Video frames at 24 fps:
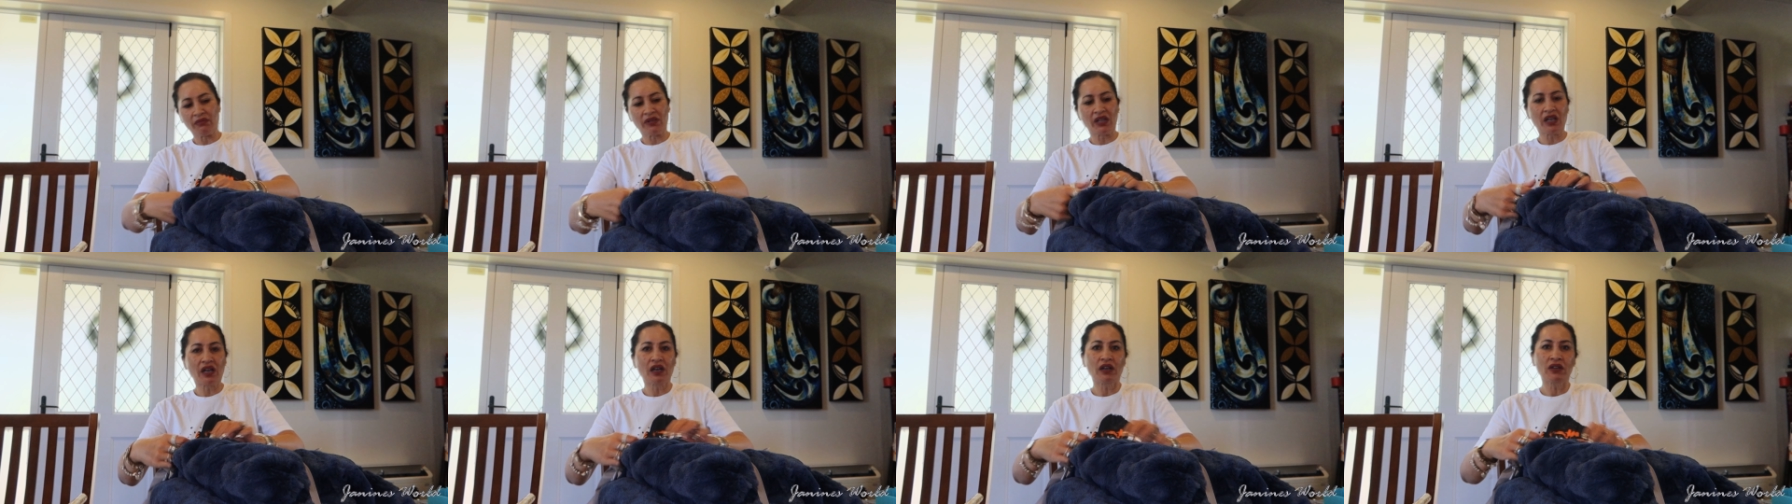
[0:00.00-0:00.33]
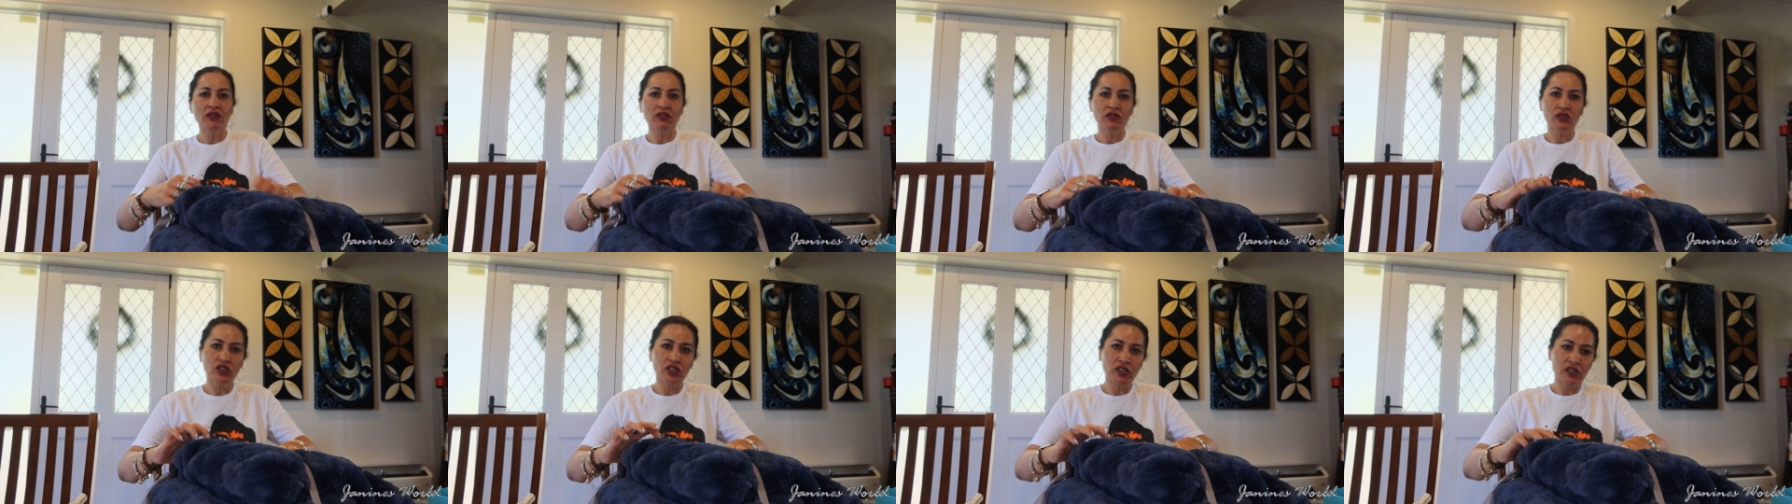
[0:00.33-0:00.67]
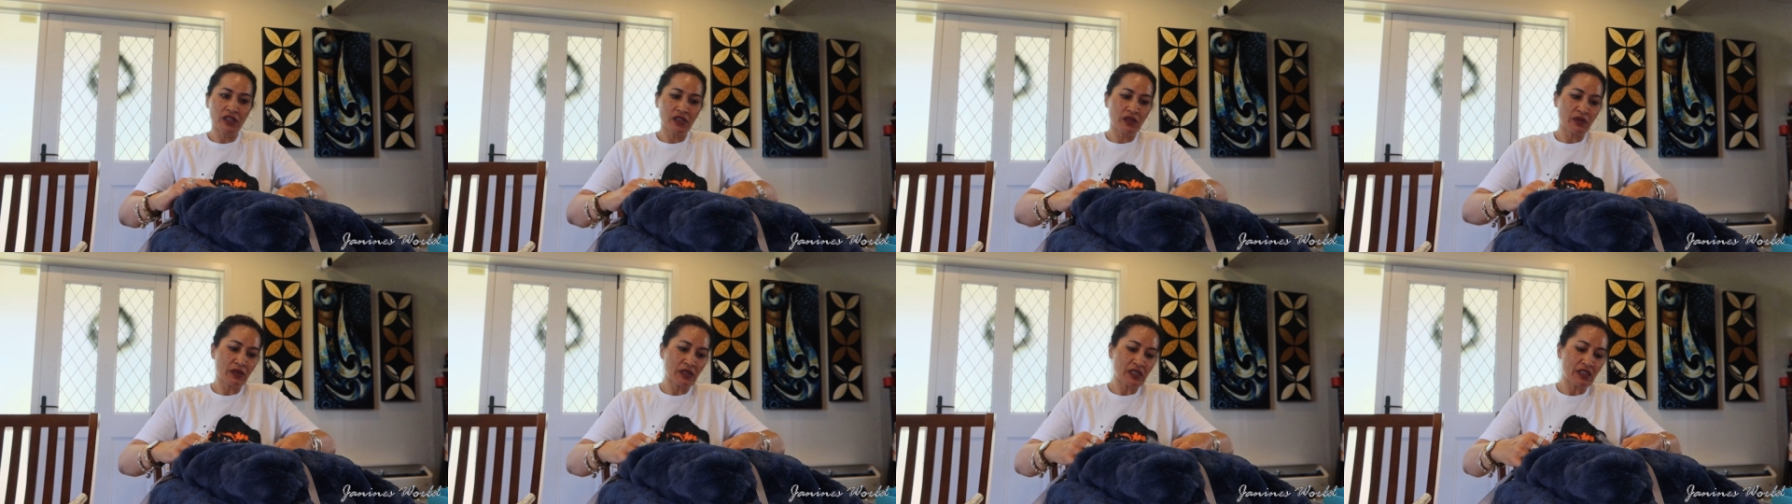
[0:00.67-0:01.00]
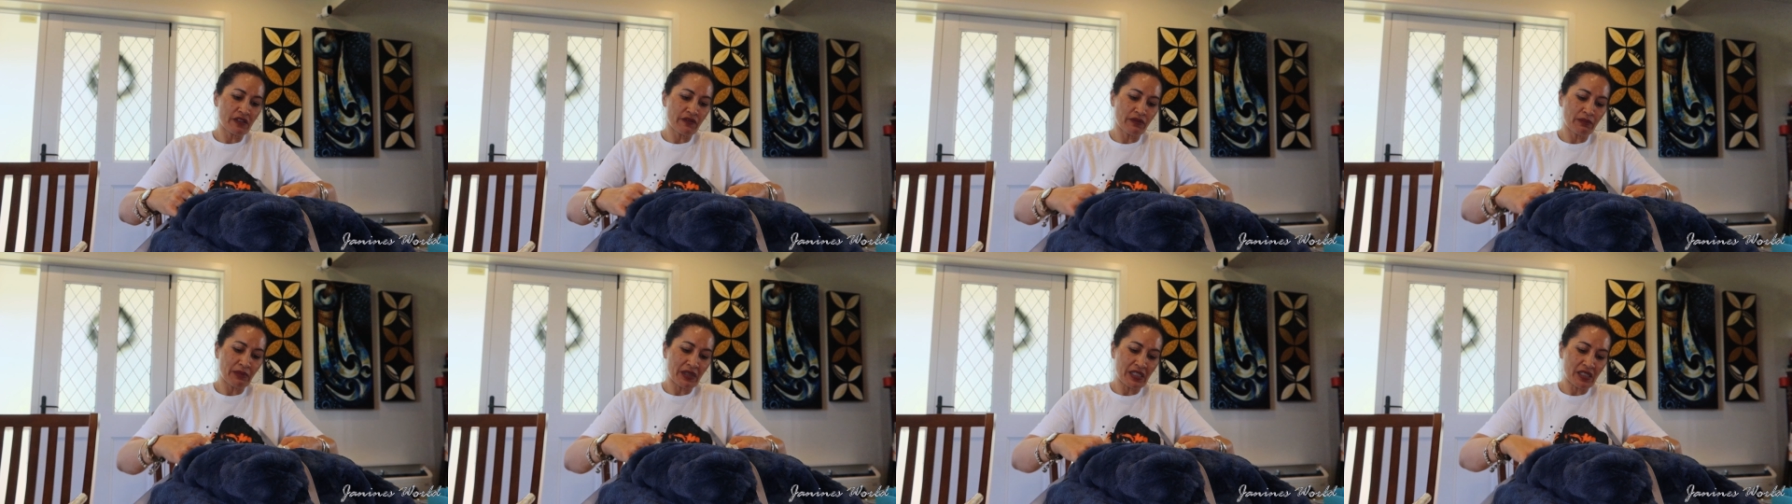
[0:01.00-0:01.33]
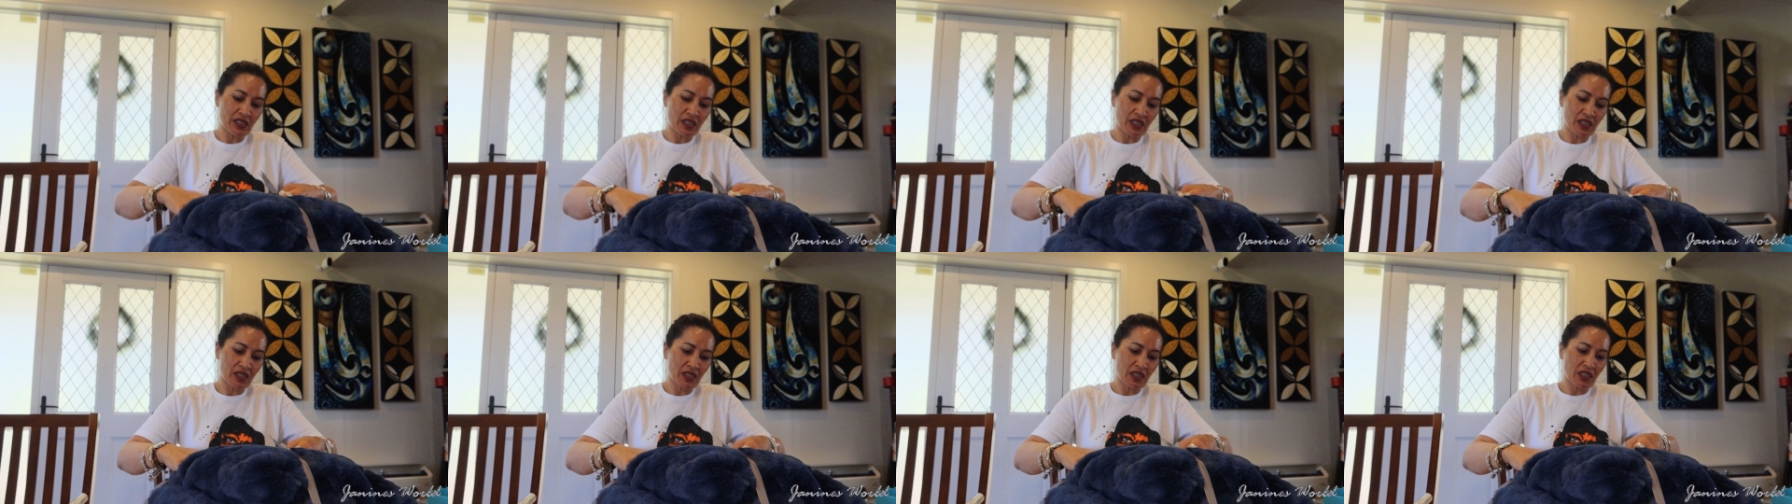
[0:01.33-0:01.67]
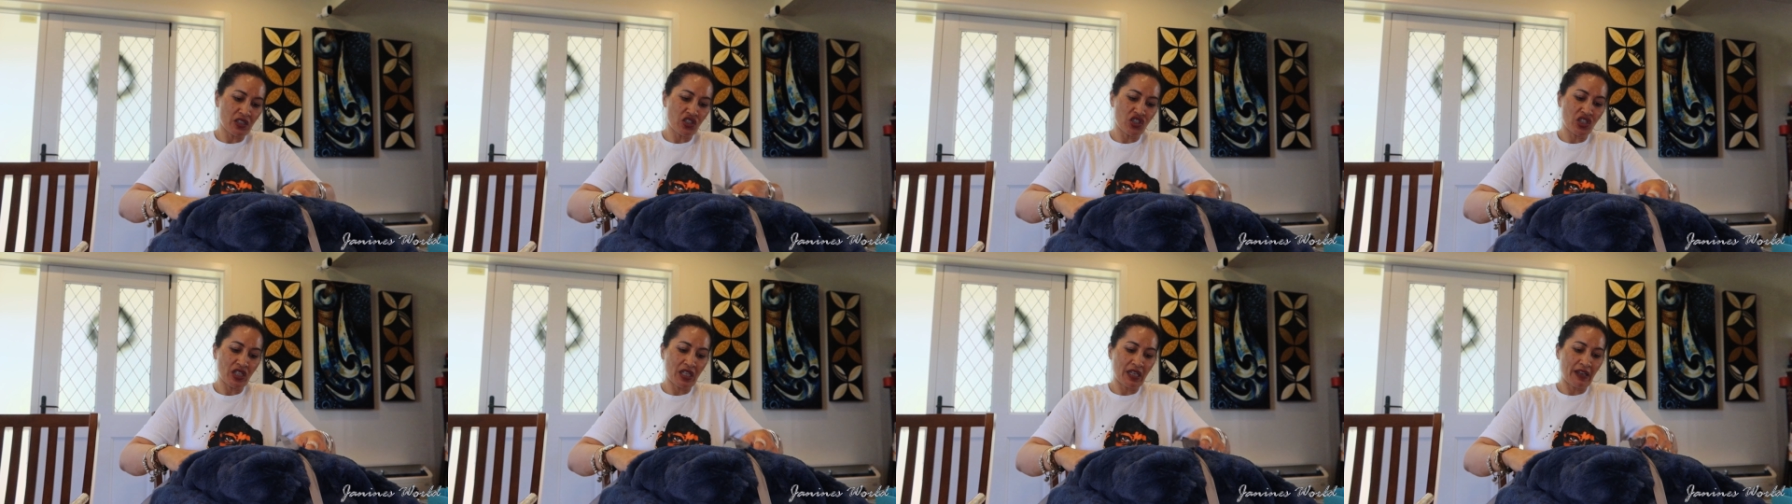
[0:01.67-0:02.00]
now so this one's for my
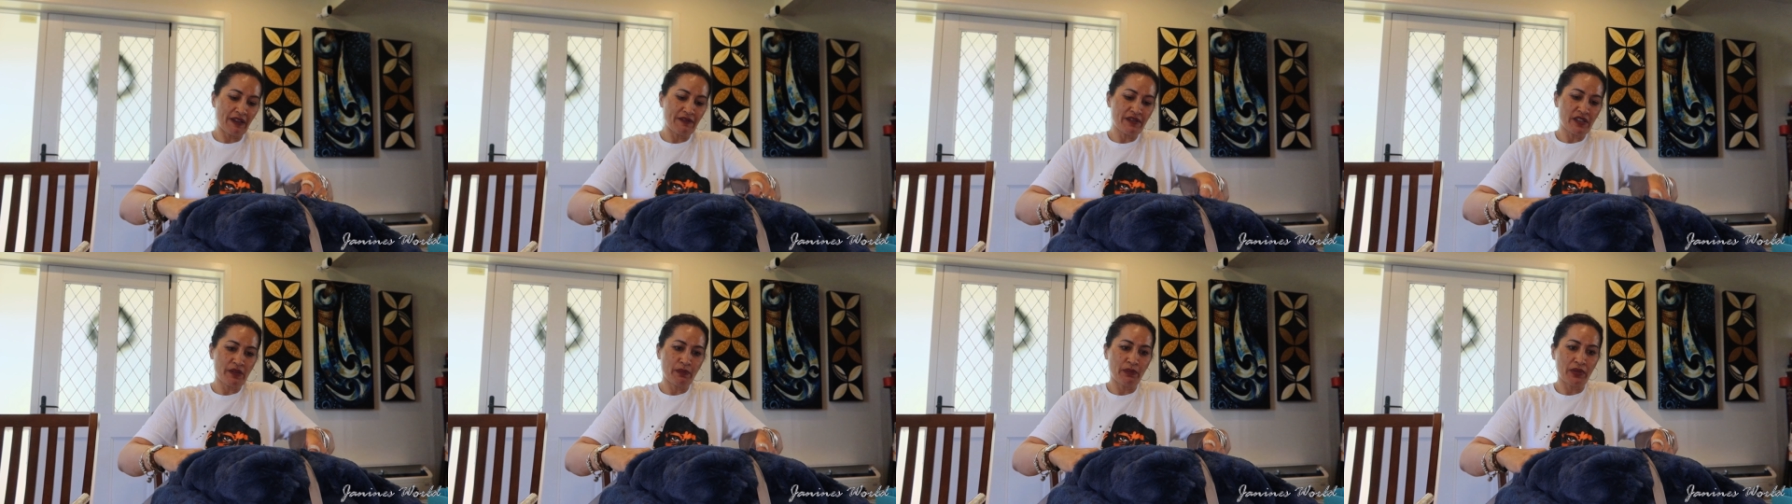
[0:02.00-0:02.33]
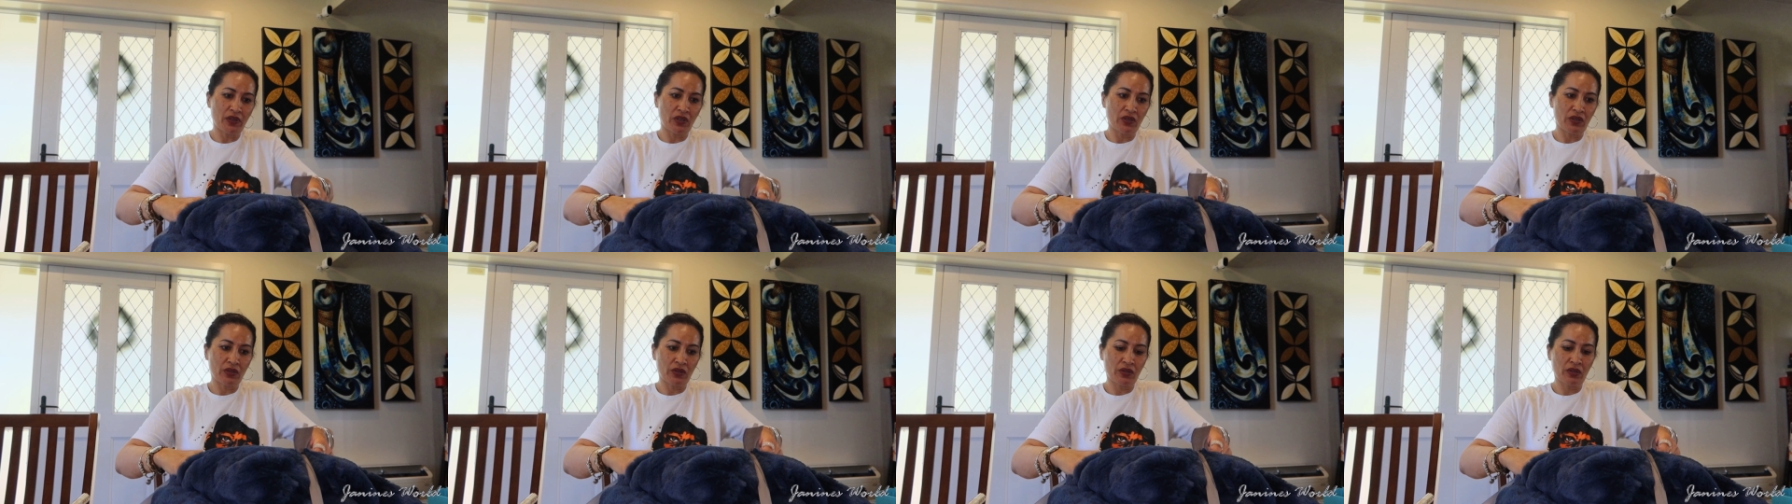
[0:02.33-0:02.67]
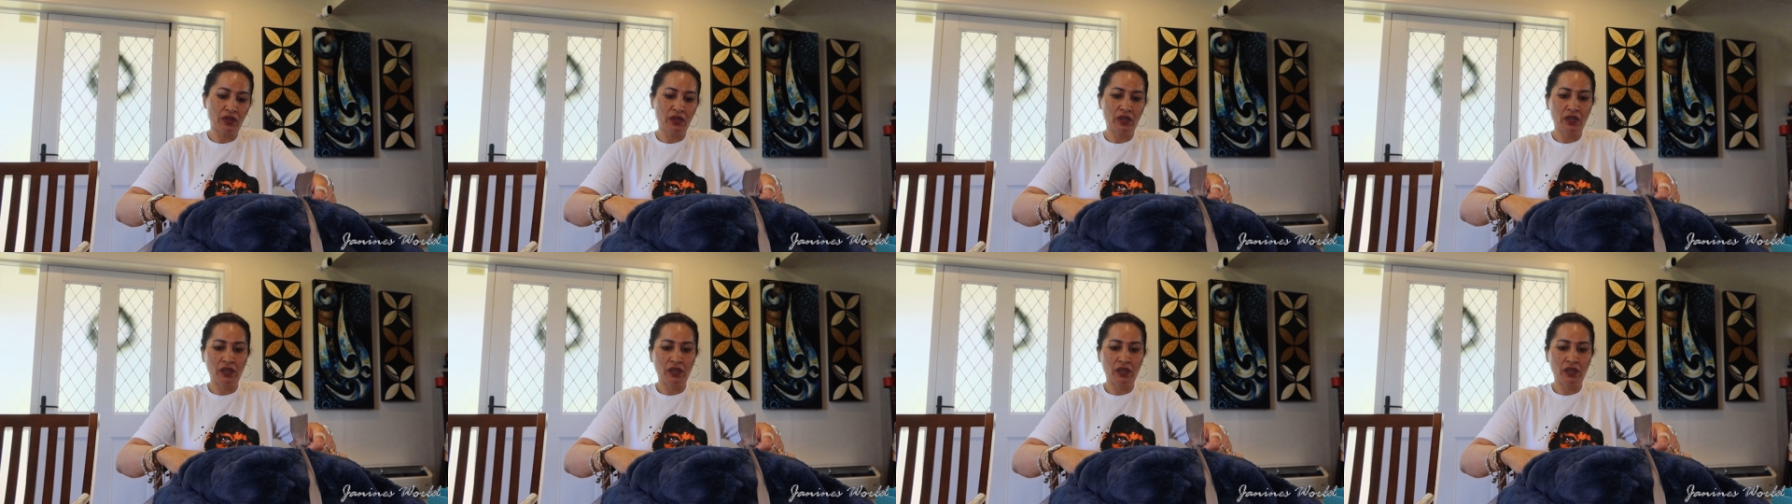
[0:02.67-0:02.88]
sister she loves blue